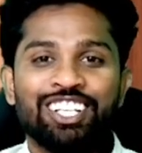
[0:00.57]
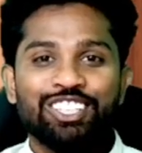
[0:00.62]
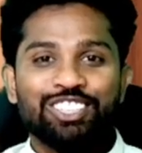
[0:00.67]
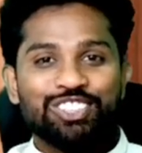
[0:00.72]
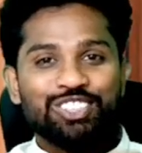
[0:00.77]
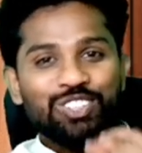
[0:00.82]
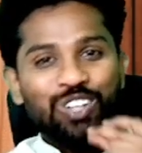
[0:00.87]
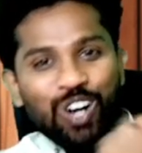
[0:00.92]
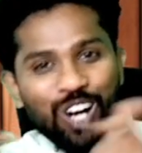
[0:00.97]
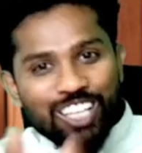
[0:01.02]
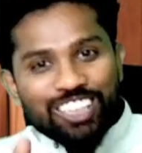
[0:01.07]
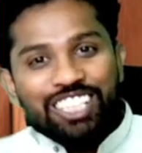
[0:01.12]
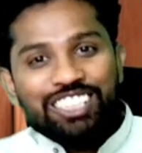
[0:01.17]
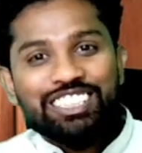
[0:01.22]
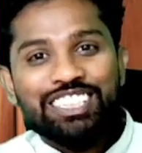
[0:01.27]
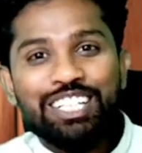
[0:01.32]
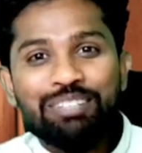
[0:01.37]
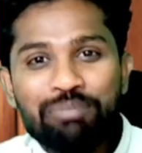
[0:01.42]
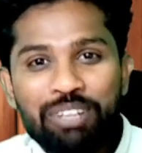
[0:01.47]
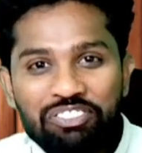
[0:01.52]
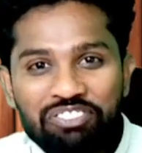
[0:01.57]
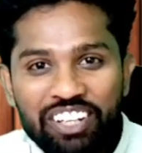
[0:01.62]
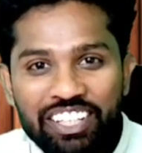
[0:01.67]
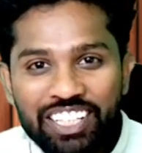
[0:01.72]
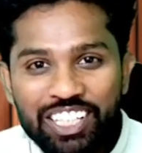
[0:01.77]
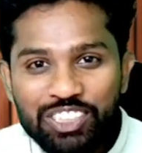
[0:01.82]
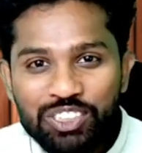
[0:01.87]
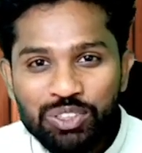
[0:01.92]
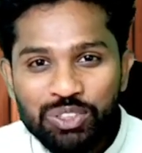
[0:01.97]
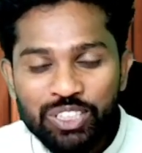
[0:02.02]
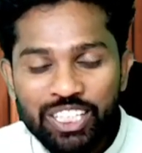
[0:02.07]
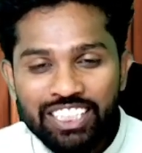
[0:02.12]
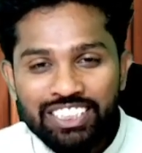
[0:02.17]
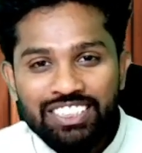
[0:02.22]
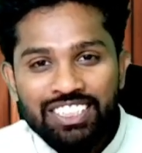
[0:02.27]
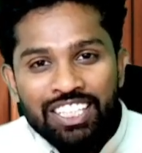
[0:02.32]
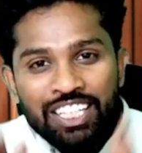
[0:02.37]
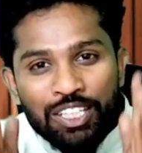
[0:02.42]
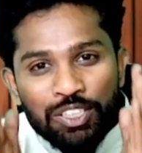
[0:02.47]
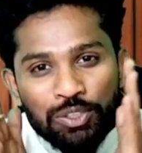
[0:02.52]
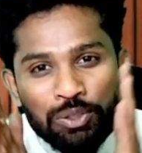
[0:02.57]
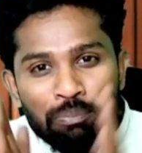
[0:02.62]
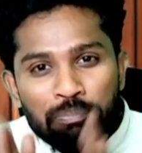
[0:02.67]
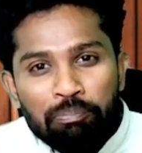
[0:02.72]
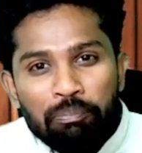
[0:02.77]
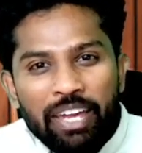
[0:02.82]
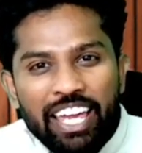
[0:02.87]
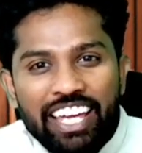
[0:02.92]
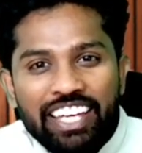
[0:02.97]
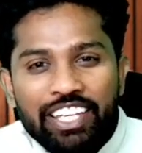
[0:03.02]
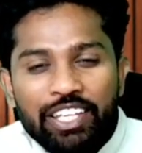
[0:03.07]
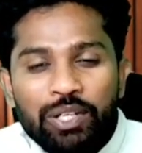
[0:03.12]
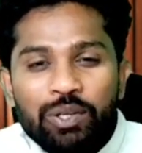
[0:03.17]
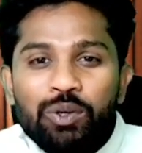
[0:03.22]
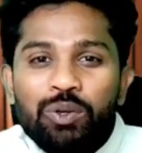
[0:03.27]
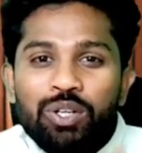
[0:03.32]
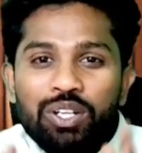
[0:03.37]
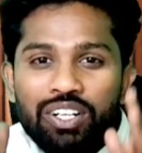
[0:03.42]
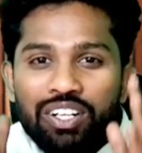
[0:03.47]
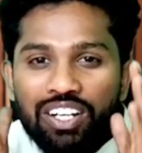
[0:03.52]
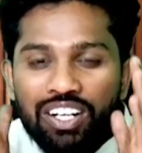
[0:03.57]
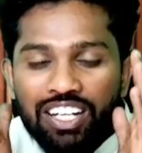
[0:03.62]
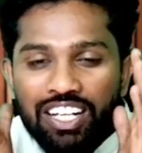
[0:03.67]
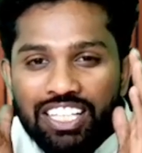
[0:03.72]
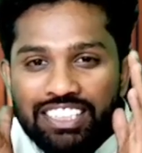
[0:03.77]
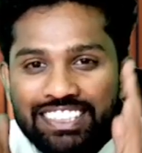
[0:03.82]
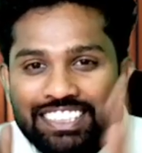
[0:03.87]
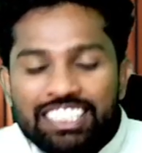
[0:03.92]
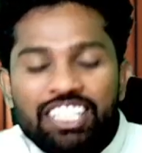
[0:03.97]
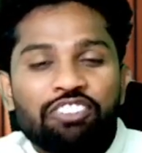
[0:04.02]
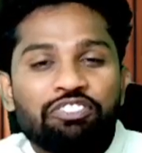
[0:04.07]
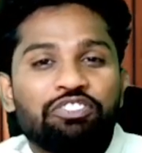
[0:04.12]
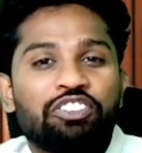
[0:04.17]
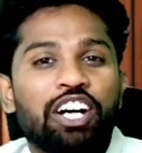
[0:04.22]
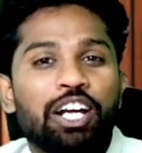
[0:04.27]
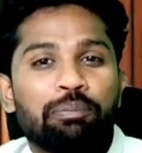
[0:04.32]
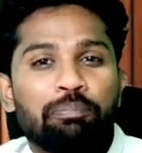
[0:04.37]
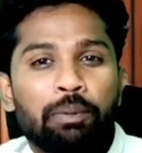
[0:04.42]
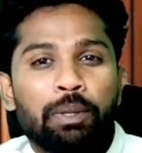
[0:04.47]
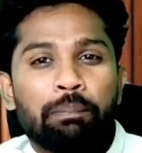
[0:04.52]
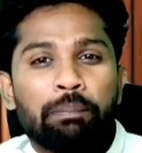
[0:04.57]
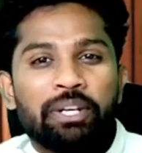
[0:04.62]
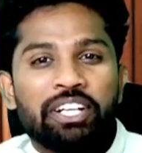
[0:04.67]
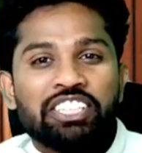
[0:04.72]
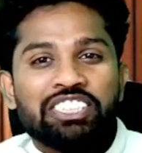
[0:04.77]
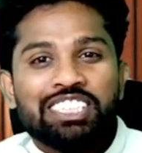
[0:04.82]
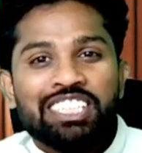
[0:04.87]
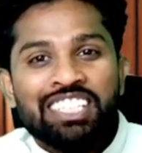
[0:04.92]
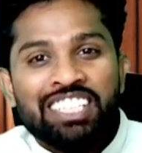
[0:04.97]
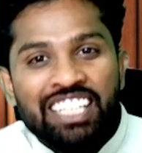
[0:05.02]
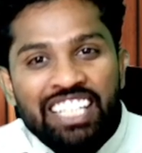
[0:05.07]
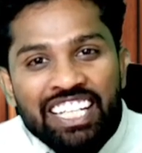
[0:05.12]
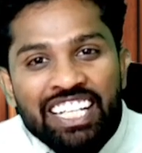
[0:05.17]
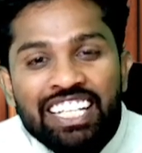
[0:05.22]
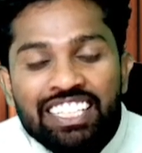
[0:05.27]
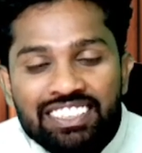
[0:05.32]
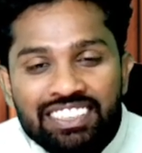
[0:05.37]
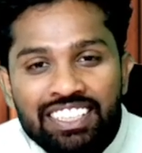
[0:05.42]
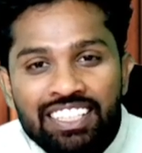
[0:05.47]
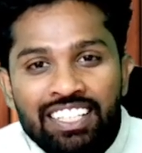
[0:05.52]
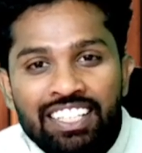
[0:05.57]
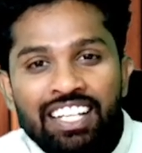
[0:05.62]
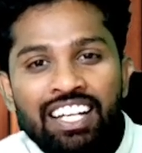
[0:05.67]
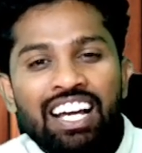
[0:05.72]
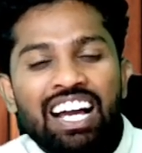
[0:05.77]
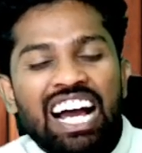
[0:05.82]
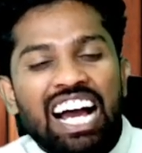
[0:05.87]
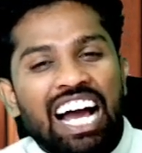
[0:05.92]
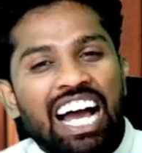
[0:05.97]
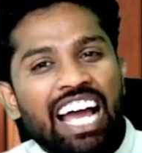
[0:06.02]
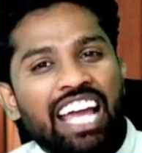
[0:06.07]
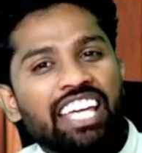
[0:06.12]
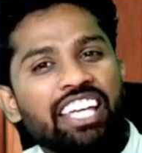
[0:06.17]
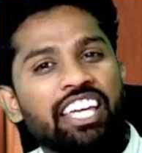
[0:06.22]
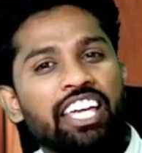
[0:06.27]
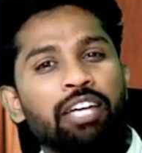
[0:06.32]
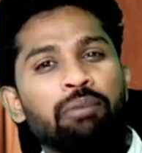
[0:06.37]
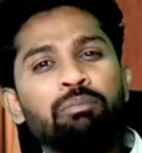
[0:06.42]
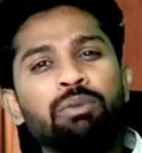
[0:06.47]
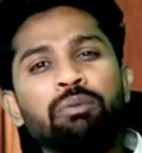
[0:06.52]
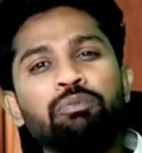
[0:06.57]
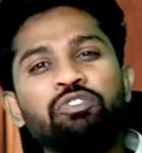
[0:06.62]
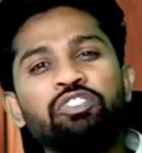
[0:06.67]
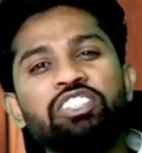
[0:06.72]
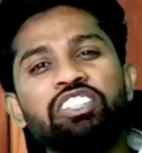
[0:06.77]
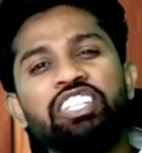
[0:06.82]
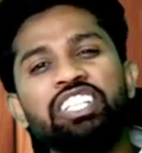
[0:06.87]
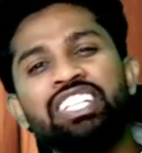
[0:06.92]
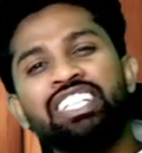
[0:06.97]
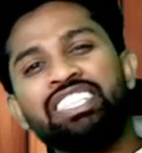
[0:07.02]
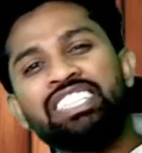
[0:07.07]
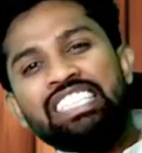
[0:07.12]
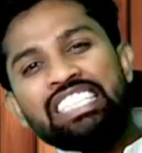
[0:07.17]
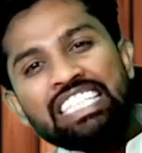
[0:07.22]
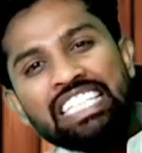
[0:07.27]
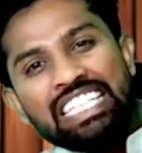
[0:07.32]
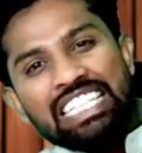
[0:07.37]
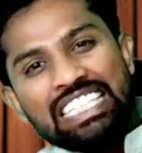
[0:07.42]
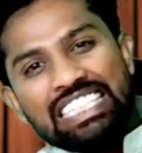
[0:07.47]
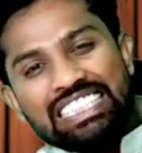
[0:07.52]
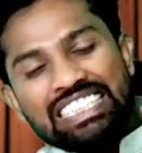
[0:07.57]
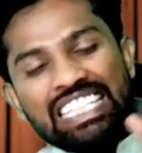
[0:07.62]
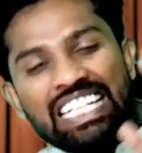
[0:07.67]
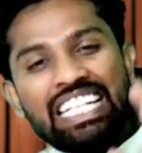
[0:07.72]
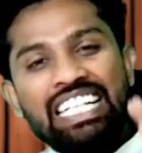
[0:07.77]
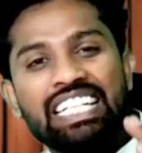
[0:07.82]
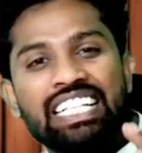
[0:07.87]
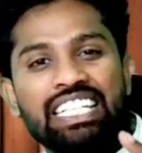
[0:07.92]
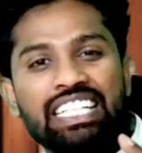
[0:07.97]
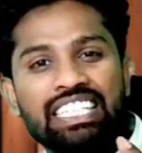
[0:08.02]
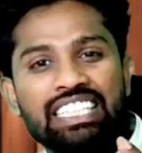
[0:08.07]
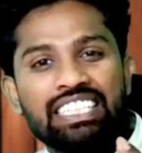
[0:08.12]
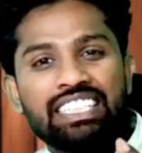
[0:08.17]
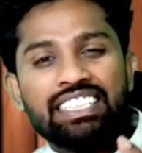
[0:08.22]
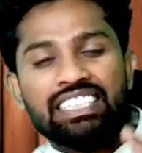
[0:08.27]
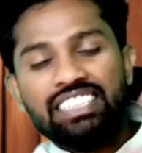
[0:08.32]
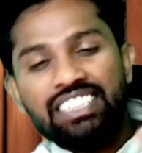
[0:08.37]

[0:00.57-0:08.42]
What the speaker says: To all the CMA final students, to make your CFR preparation easy, I came up with a detailed